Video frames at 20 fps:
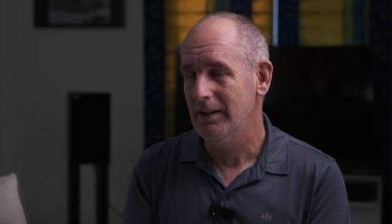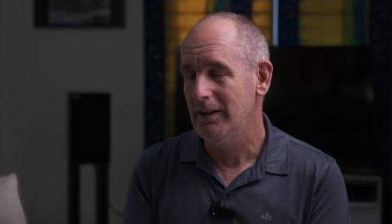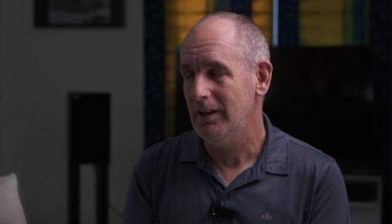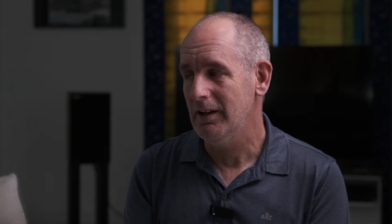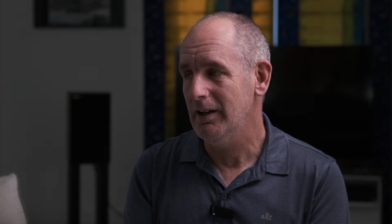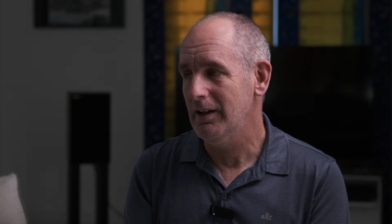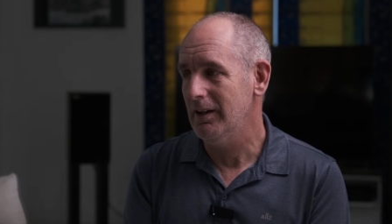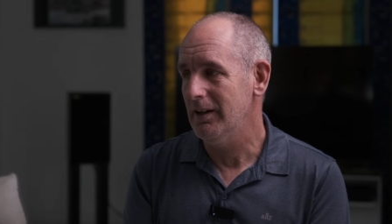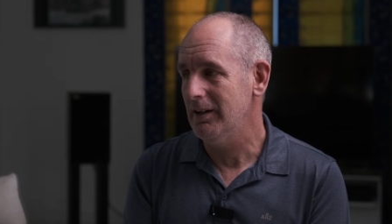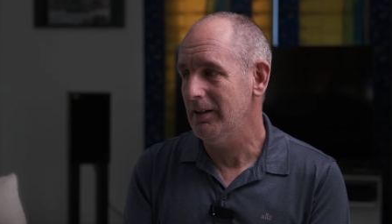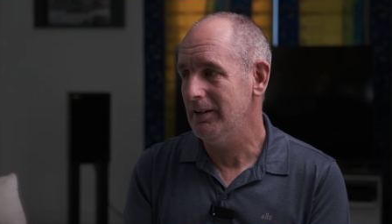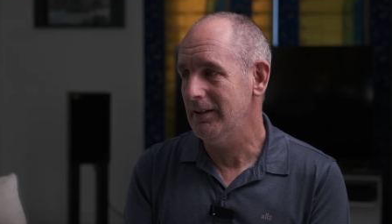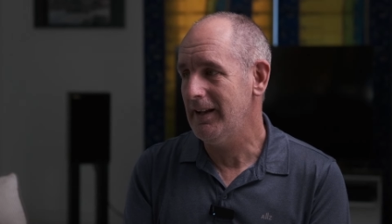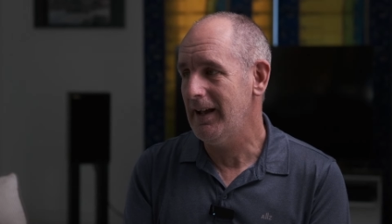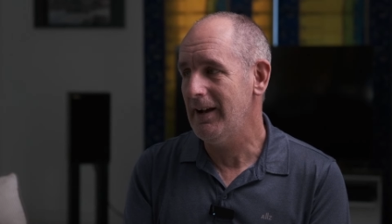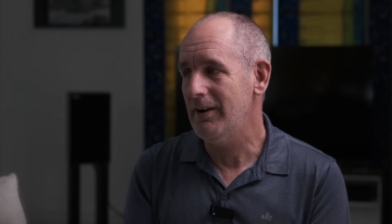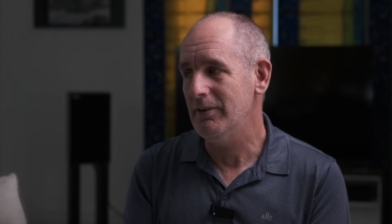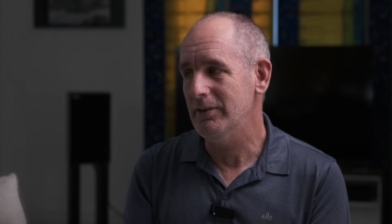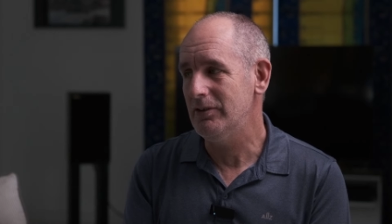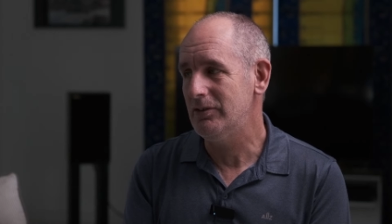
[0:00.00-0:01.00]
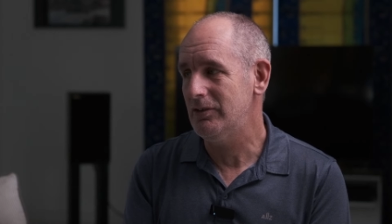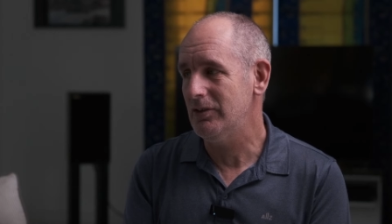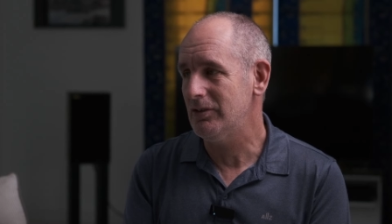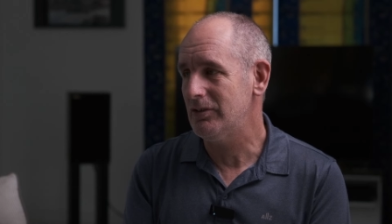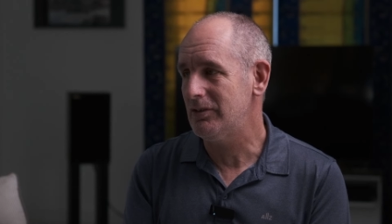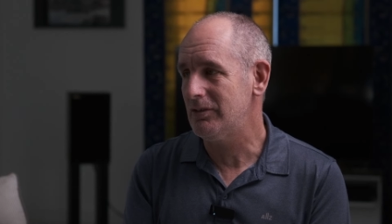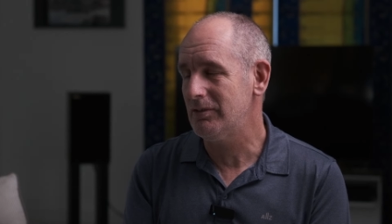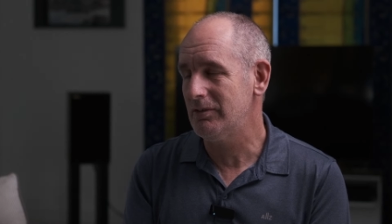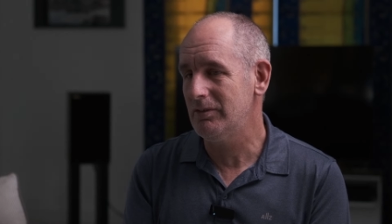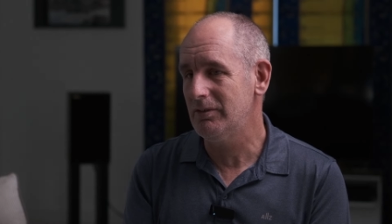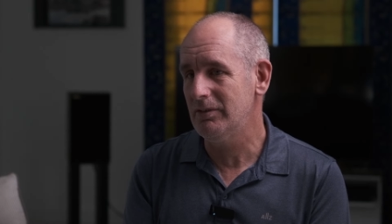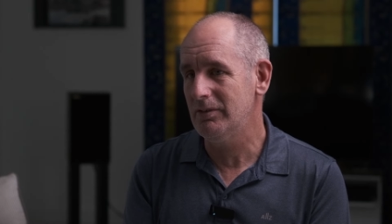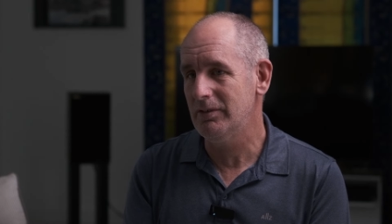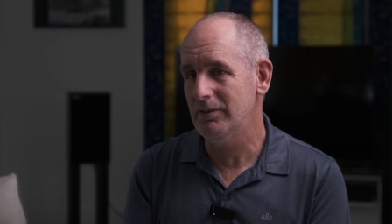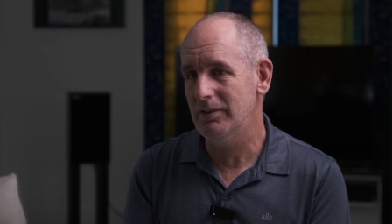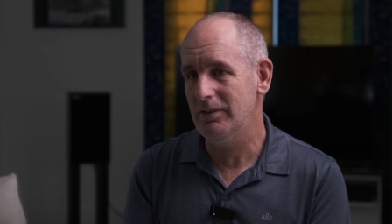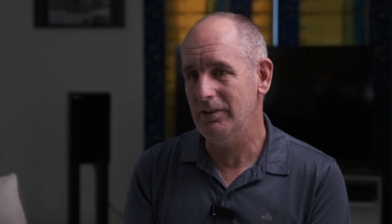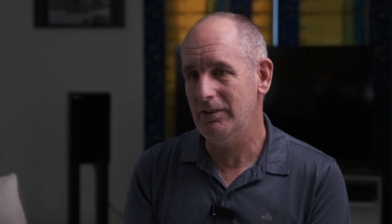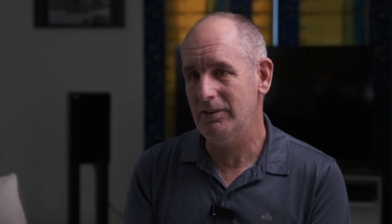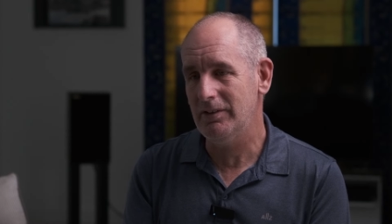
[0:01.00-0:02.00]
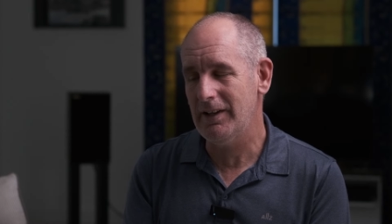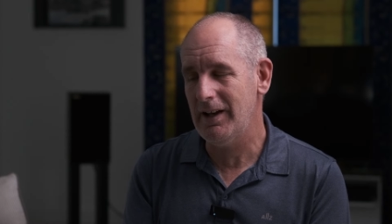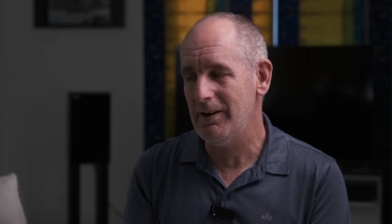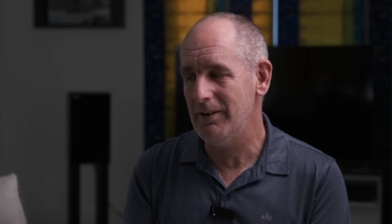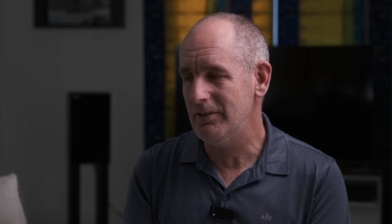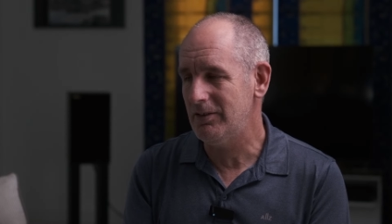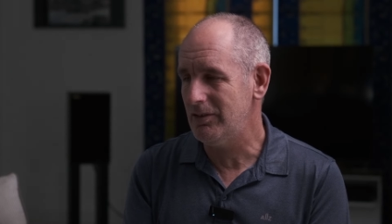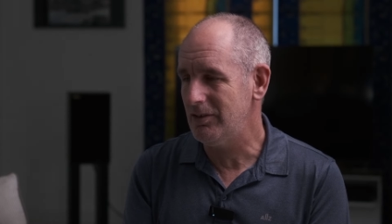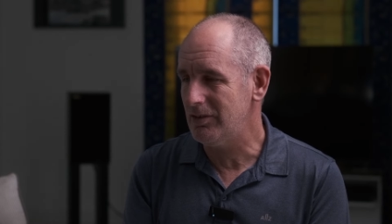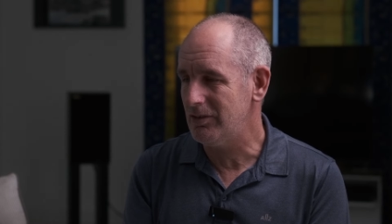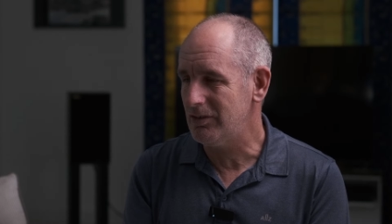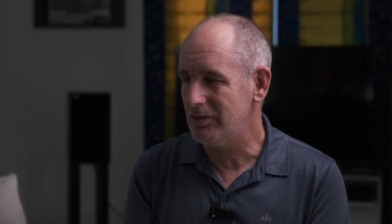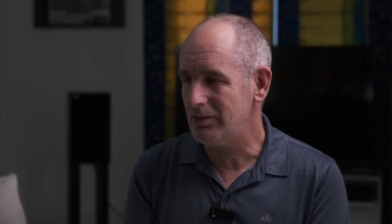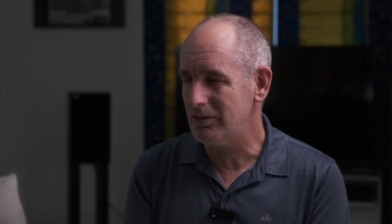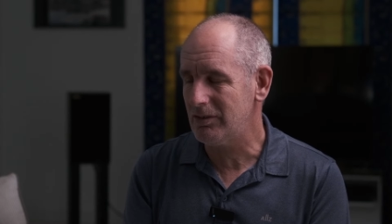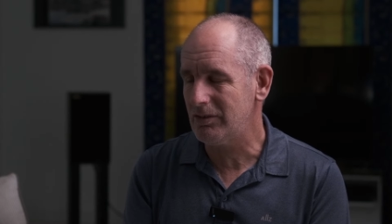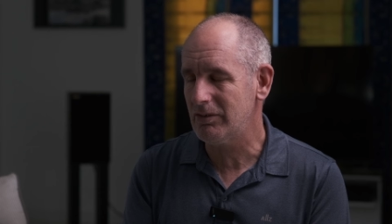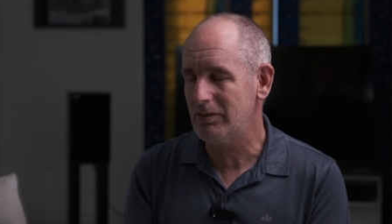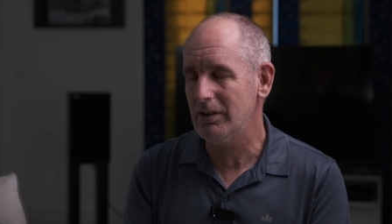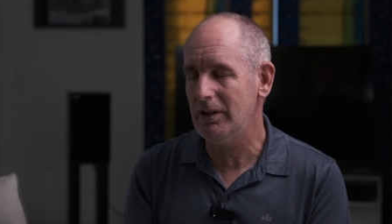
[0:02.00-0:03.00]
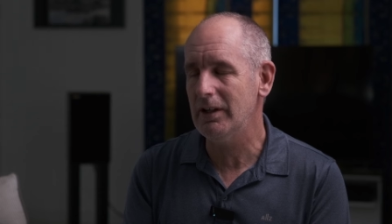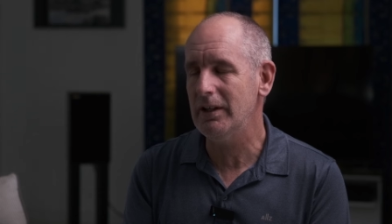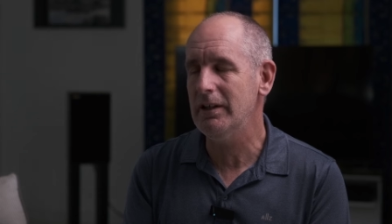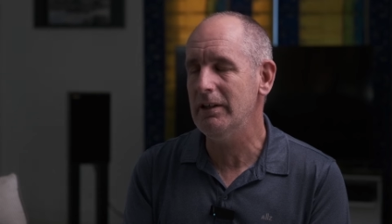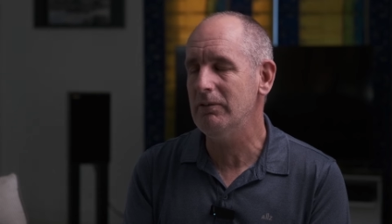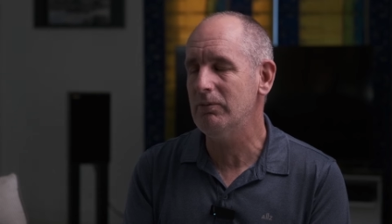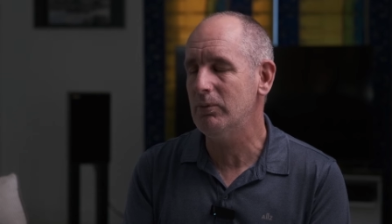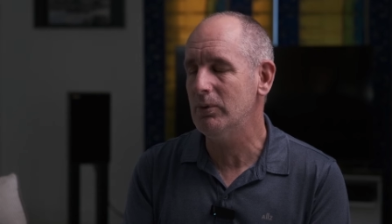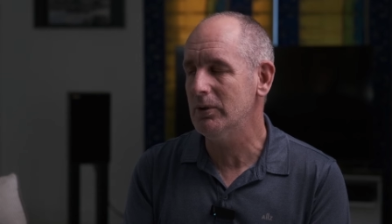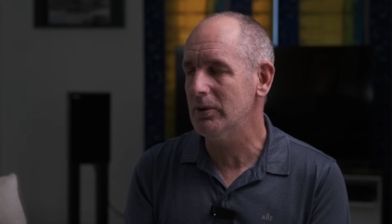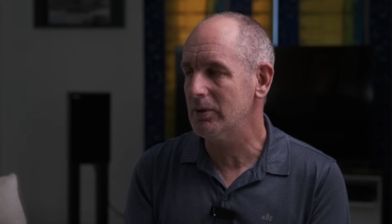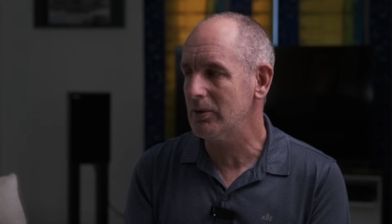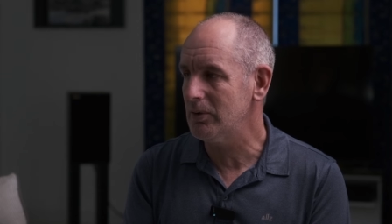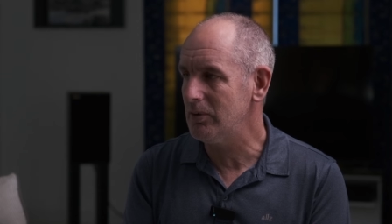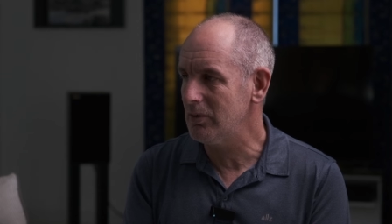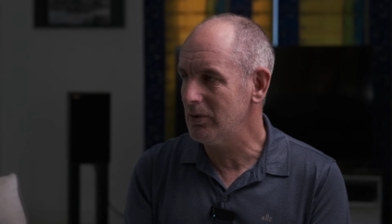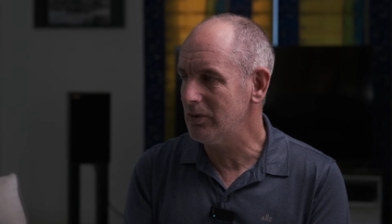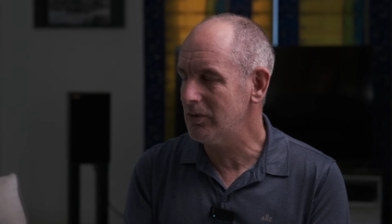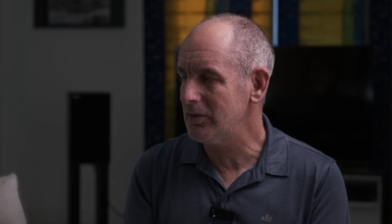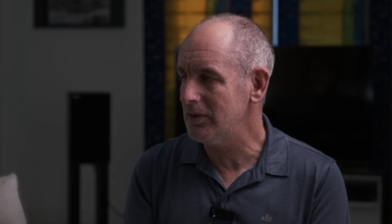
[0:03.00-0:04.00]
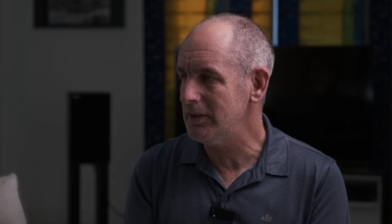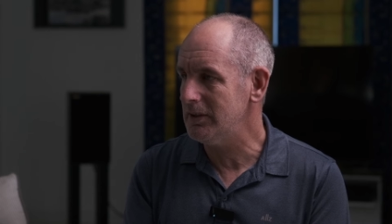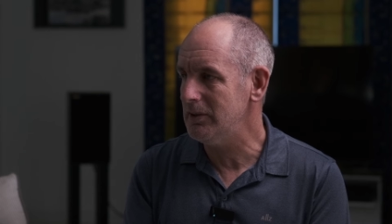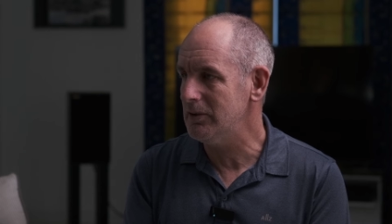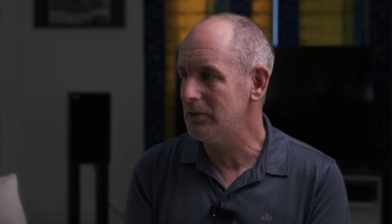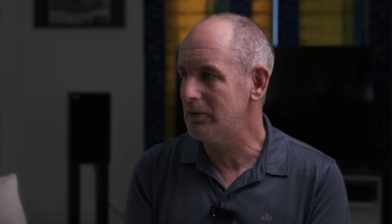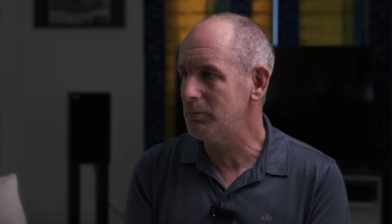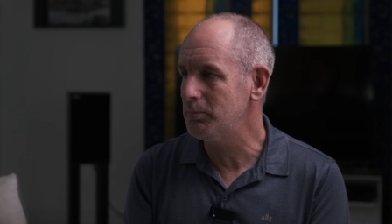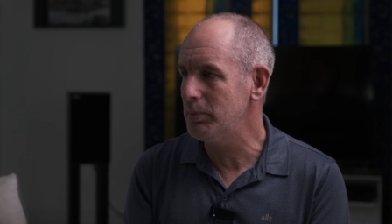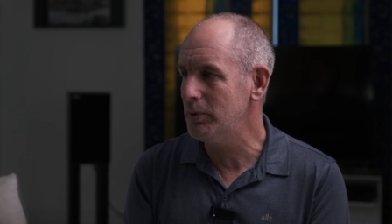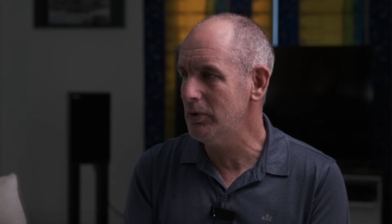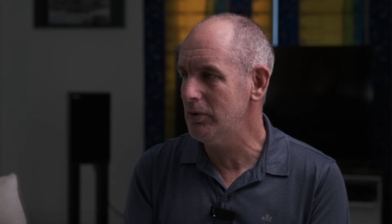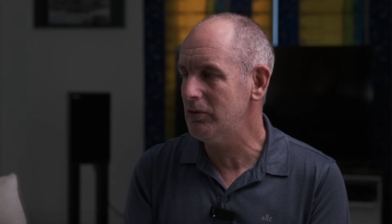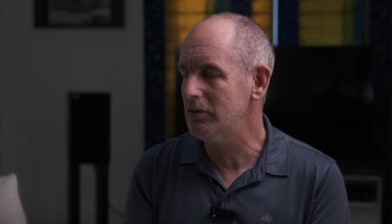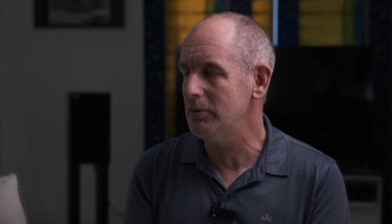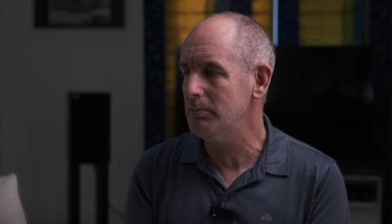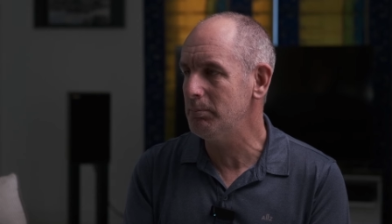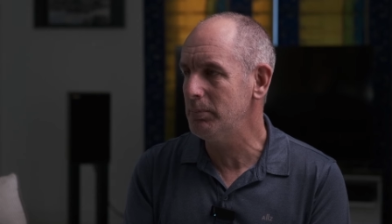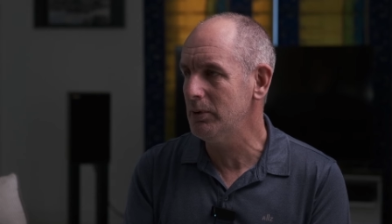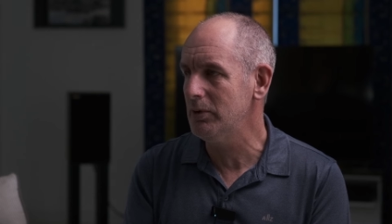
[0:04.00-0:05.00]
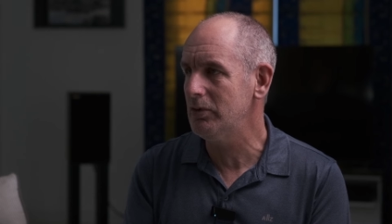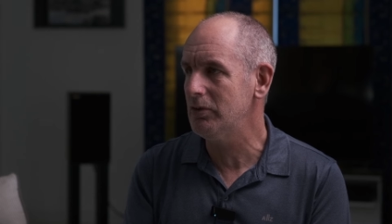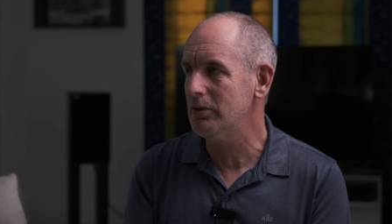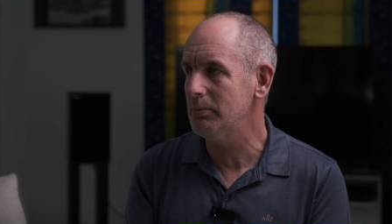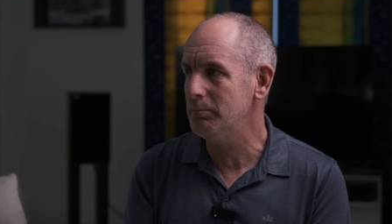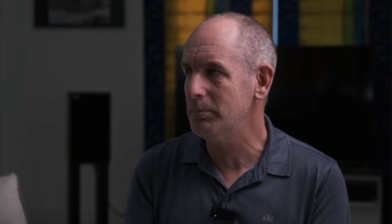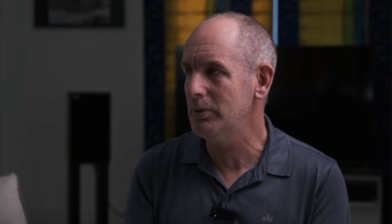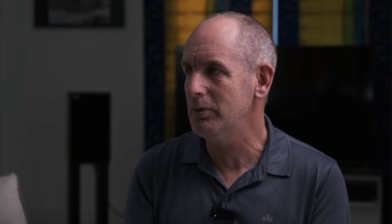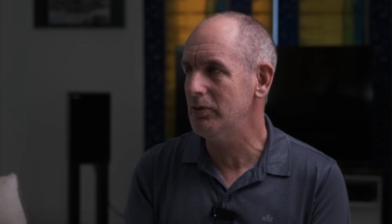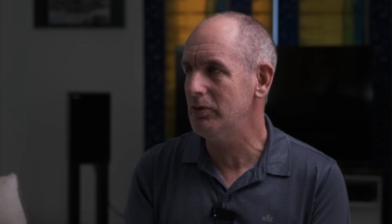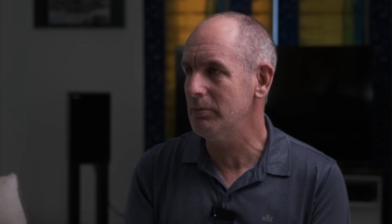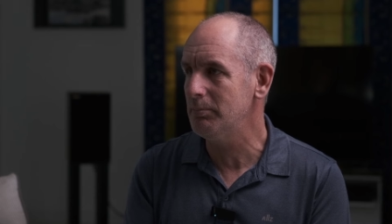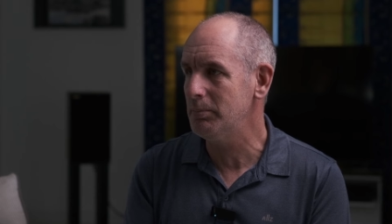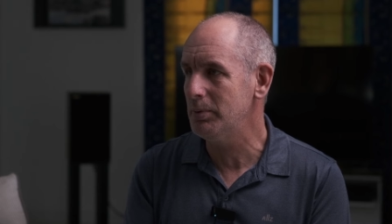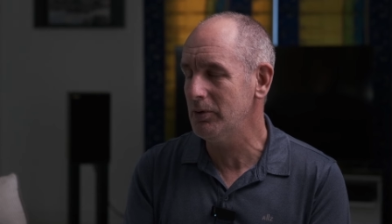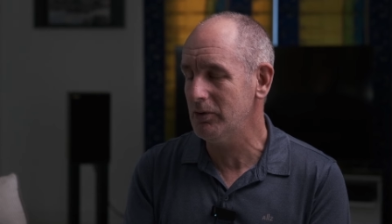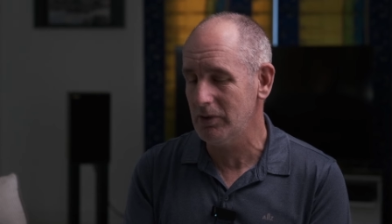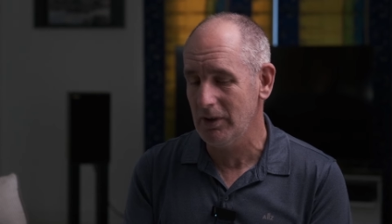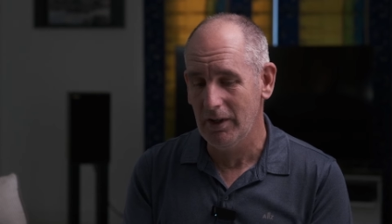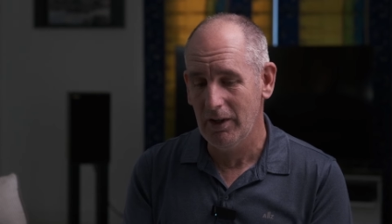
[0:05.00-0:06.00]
Uh, now it's now just it's all computerized. Now it's just slave work. Honestly, you are yeah. pushed and pushed and pushed and pushed.